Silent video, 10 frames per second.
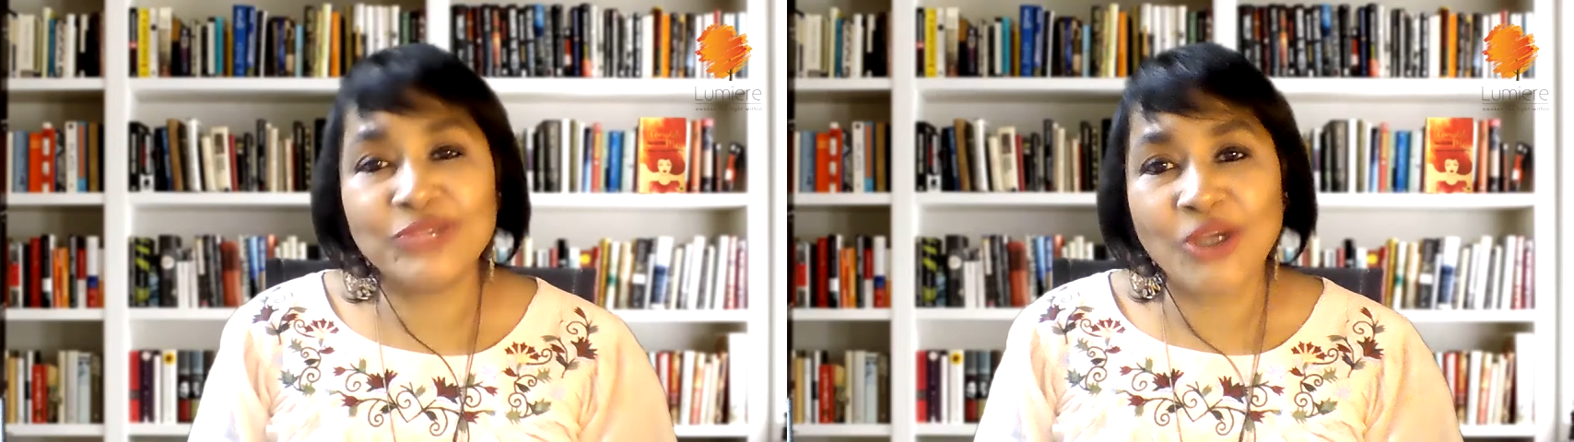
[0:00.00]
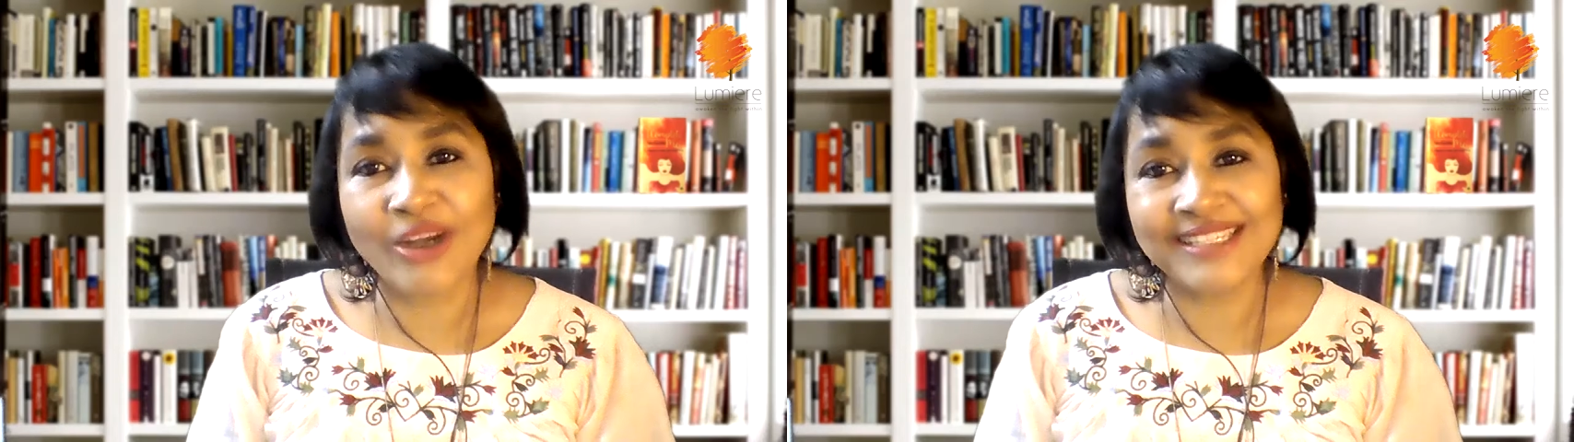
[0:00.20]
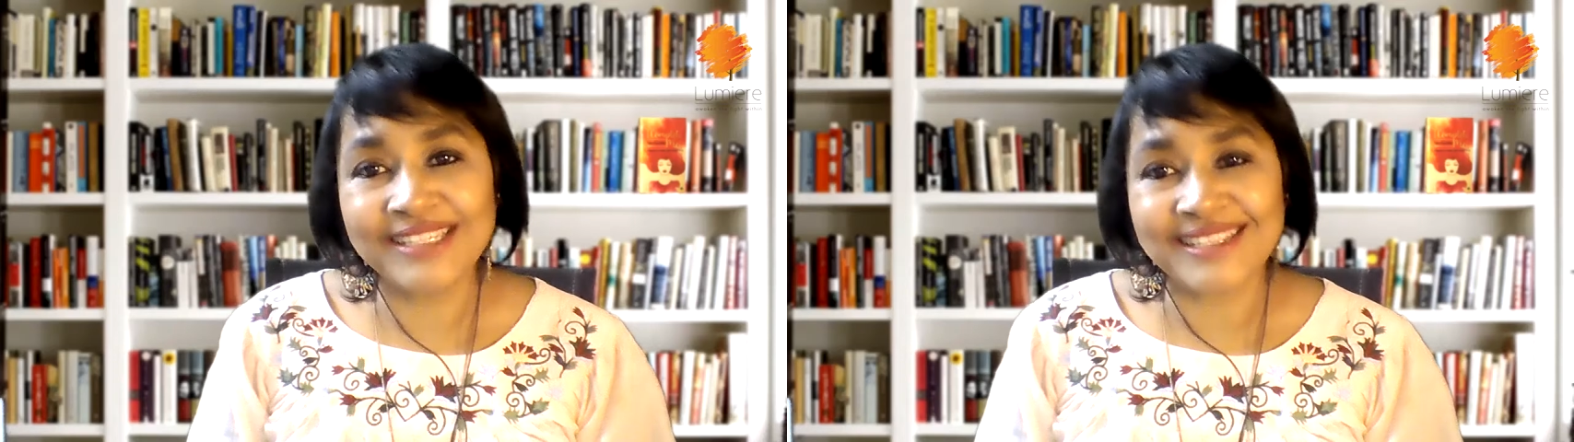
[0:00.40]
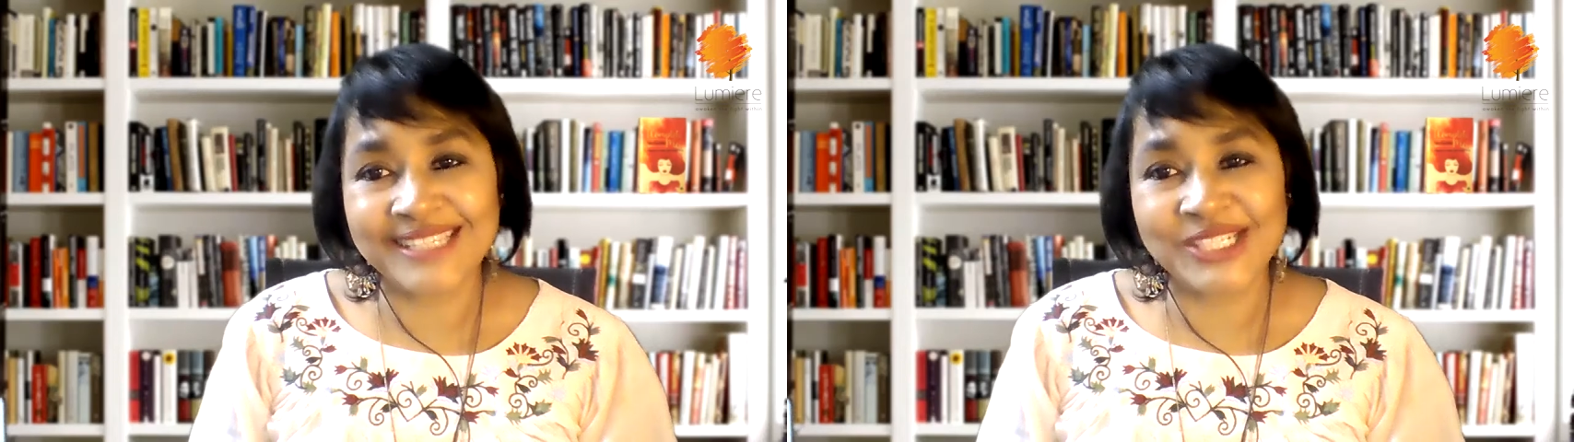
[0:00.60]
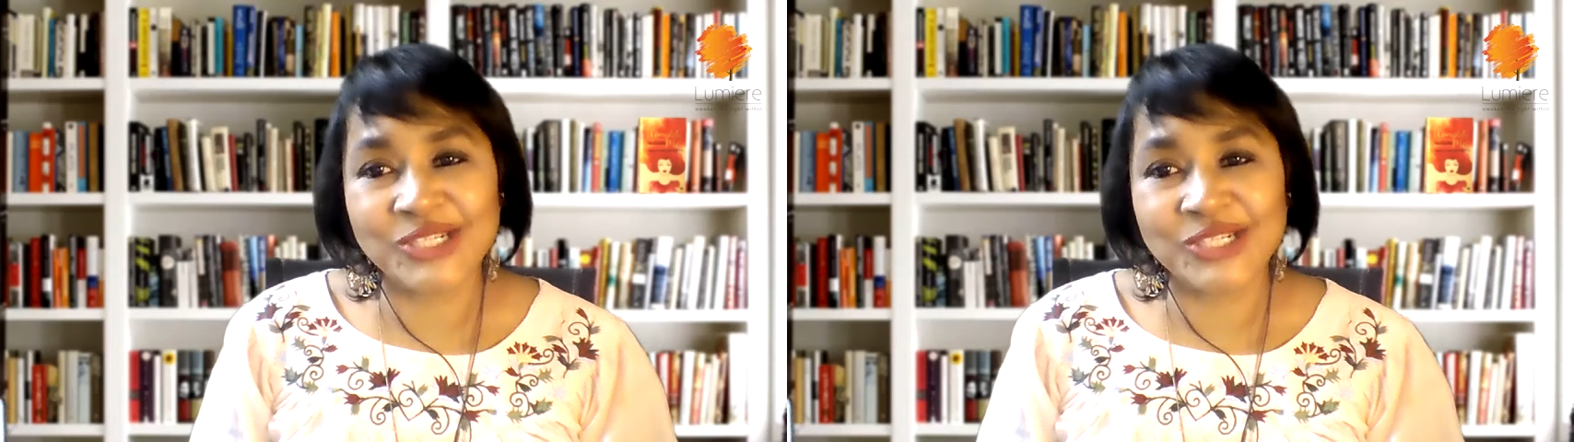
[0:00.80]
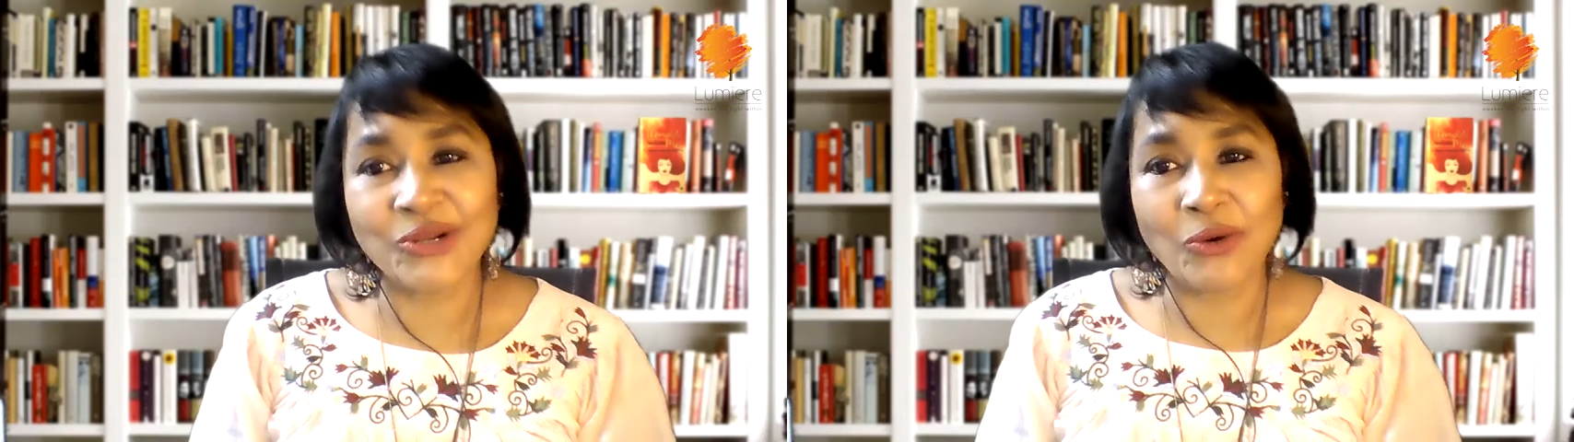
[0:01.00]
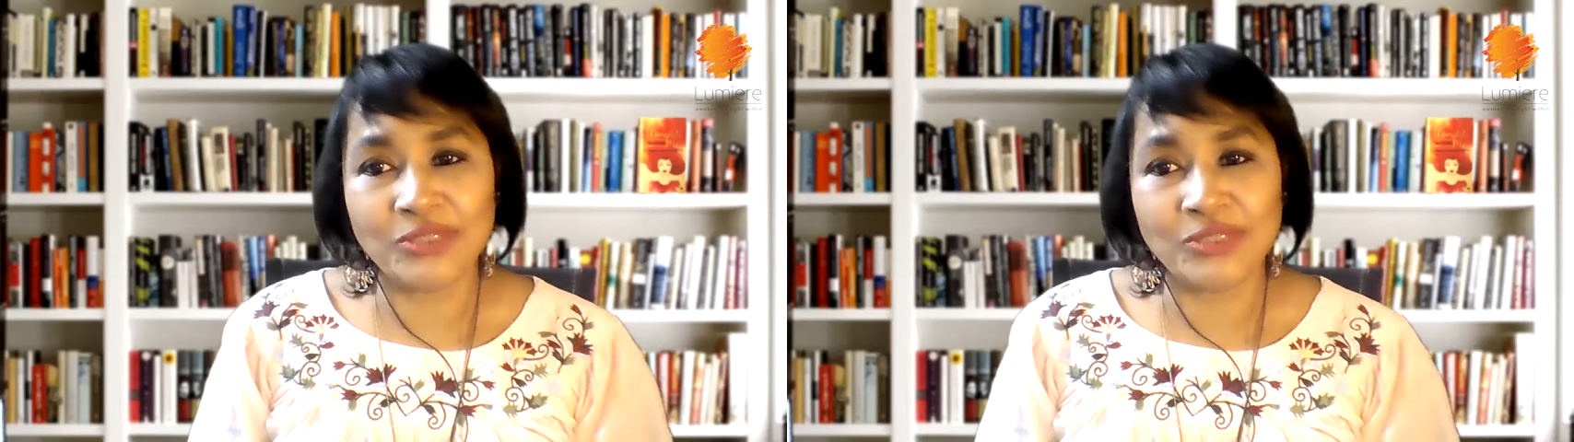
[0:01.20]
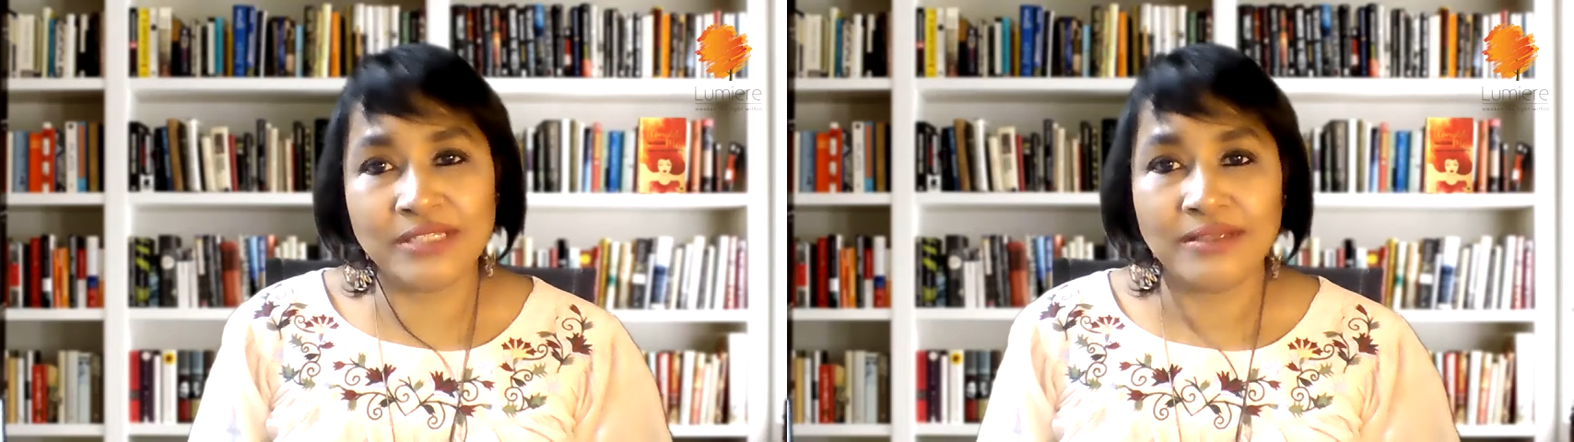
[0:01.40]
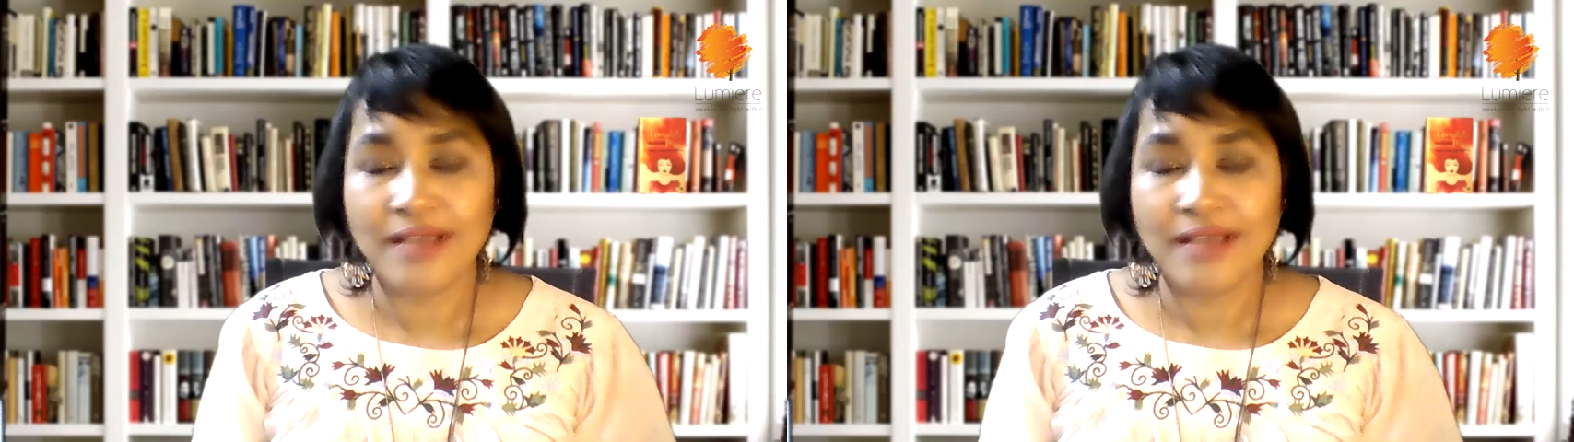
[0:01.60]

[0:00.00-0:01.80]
Goddess Ascension course.